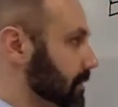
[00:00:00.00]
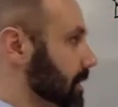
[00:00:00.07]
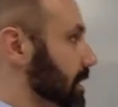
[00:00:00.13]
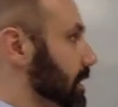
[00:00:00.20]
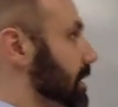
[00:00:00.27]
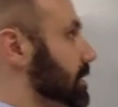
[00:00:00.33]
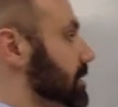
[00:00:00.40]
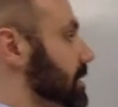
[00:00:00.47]
And
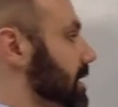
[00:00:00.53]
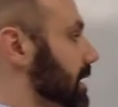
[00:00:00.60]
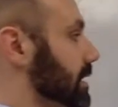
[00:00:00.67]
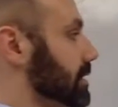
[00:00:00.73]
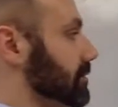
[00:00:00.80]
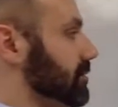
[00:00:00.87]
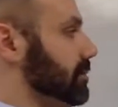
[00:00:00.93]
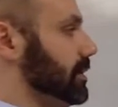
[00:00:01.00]
again, the
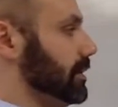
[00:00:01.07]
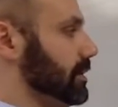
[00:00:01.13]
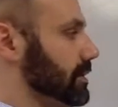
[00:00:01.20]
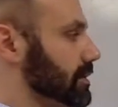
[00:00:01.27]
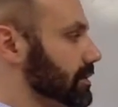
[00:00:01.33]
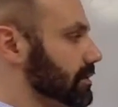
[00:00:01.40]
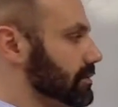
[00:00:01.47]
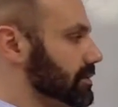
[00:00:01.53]
negative part
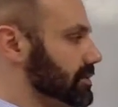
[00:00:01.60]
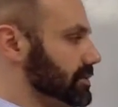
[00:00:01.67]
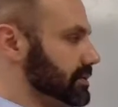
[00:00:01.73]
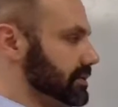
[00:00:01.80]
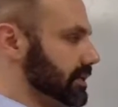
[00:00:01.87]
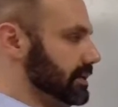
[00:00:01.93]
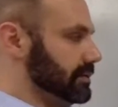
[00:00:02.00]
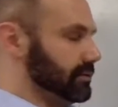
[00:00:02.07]
here, this is
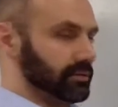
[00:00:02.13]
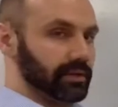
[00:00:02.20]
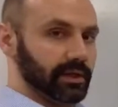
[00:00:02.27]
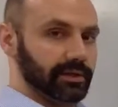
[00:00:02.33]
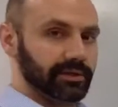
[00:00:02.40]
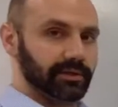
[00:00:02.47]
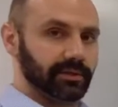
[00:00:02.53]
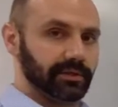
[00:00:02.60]
like the
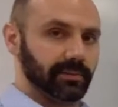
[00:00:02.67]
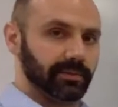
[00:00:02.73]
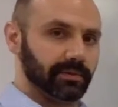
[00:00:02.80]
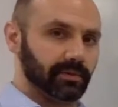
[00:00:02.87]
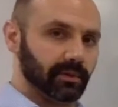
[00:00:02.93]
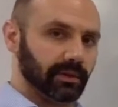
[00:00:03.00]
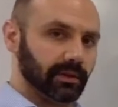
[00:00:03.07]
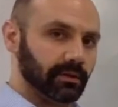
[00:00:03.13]
relationship
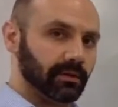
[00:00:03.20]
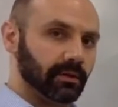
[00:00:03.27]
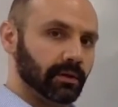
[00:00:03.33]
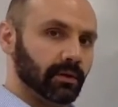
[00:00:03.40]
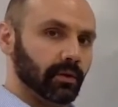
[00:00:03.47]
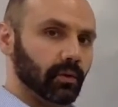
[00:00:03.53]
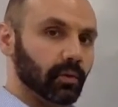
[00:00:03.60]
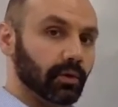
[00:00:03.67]
between
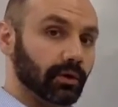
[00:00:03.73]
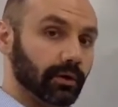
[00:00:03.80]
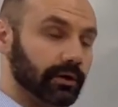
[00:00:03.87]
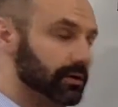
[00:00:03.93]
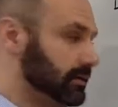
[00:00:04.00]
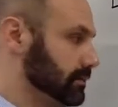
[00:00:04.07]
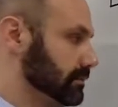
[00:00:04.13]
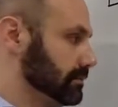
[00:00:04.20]
work,
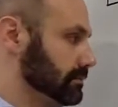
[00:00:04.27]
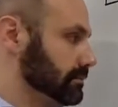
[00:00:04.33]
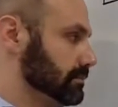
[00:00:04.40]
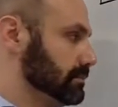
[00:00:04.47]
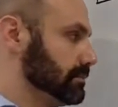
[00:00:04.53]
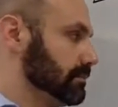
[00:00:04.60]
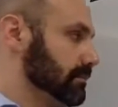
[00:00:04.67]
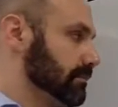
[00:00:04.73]

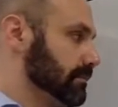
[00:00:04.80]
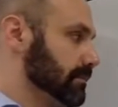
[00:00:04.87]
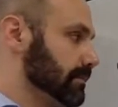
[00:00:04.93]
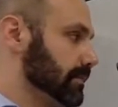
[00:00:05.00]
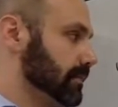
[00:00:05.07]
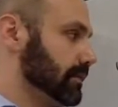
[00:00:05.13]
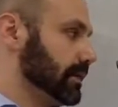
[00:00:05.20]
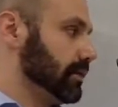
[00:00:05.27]

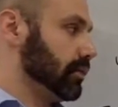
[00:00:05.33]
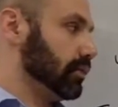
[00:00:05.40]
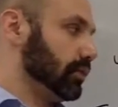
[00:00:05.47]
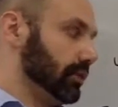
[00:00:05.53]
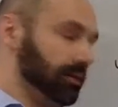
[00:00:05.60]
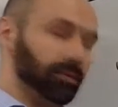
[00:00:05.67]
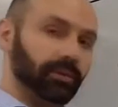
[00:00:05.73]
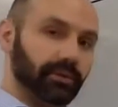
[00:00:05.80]
right,
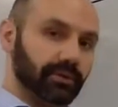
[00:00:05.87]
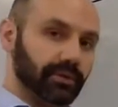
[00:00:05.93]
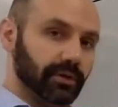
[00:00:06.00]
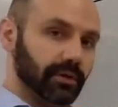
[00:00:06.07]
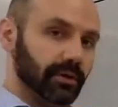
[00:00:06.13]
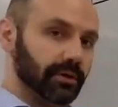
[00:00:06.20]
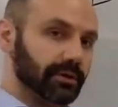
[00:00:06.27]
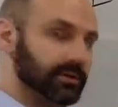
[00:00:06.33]
work per
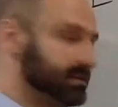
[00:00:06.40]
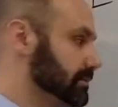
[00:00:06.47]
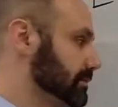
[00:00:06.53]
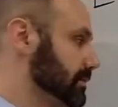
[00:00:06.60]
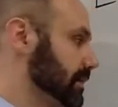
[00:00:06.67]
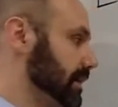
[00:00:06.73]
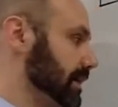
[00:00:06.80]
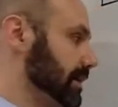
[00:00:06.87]
charge,
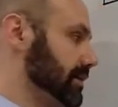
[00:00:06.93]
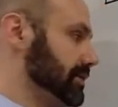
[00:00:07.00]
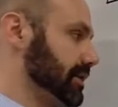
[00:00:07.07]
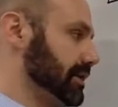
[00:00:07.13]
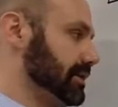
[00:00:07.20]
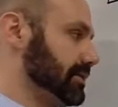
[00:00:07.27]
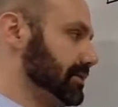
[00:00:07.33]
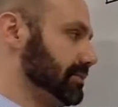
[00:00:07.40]
and
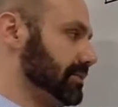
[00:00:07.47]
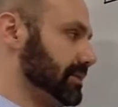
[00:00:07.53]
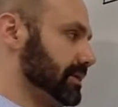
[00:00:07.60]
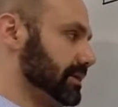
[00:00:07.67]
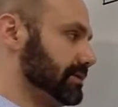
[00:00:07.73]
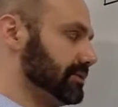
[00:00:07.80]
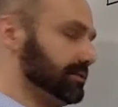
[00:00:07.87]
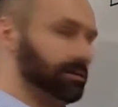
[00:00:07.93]
change in
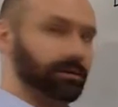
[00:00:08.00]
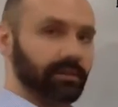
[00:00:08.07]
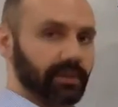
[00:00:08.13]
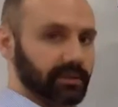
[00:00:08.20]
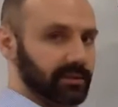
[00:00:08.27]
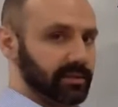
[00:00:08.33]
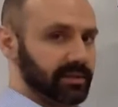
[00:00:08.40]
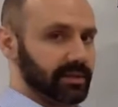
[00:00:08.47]
potential,
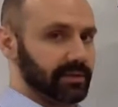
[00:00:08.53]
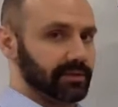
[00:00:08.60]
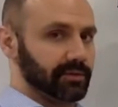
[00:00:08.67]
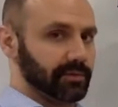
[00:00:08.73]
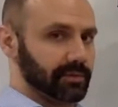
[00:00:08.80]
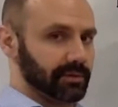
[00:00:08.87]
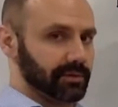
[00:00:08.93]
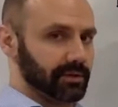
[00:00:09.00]
electric potential
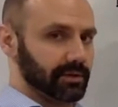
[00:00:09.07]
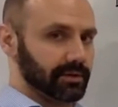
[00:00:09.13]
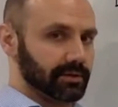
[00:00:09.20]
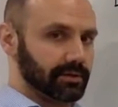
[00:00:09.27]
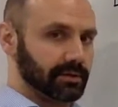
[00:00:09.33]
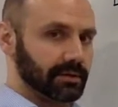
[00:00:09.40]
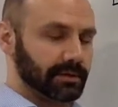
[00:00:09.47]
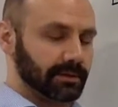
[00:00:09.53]
per charge.